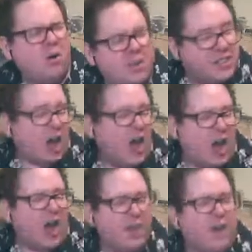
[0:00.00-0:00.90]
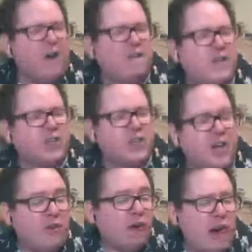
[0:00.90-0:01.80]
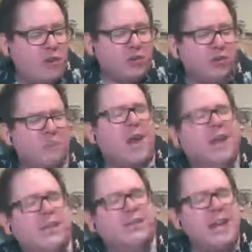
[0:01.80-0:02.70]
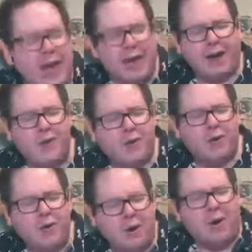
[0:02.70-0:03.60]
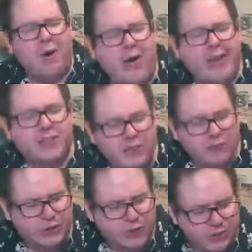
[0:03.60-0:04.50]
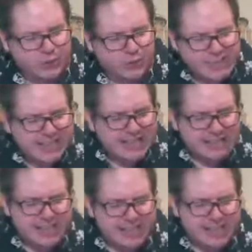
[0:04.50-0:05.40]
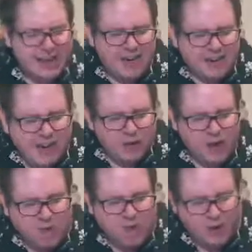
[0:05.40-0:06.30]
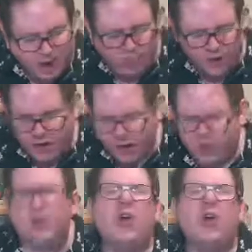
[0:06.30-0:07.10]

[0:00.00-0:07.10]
Saw your face in a brand space, and I don't know what to do. 'Cause I'll never be with you.